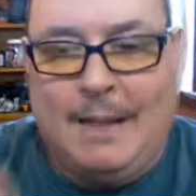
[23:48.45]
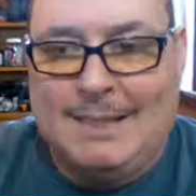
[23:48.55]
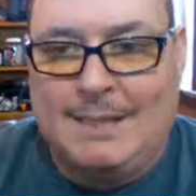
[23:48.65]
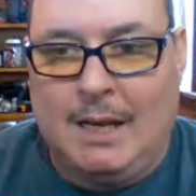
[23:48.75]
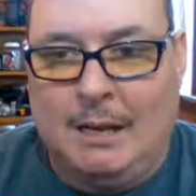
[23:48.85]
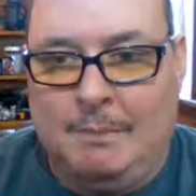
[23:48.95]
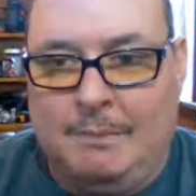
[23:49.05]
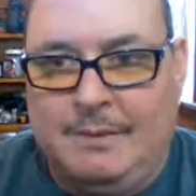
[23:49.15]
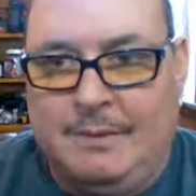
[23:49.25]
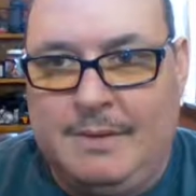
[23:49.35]
It's going to
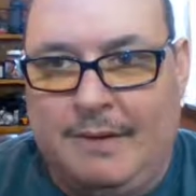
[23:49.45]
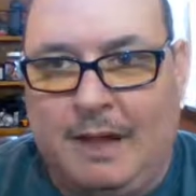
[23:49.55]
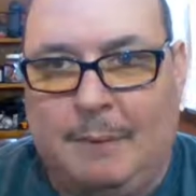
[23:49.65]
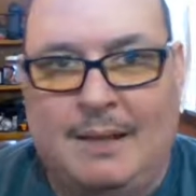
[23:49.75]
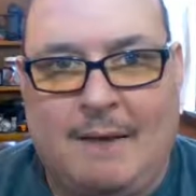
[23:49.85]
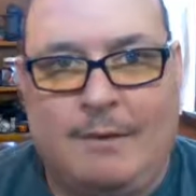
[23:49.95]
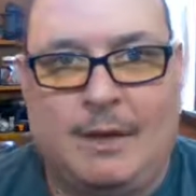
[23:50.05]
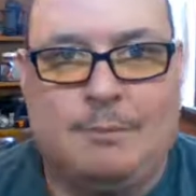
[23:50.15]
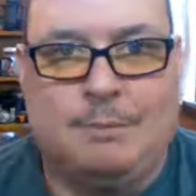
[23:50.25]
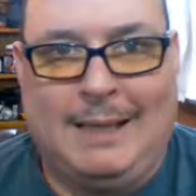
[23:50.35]
develop the
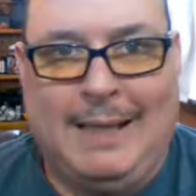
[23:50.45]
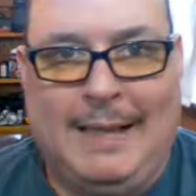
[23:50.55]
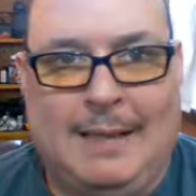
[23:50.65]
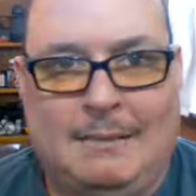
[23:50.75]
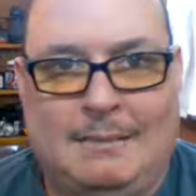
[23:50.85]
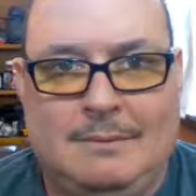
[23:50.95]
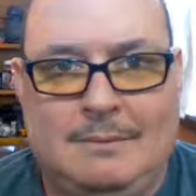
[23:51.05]
governance plan.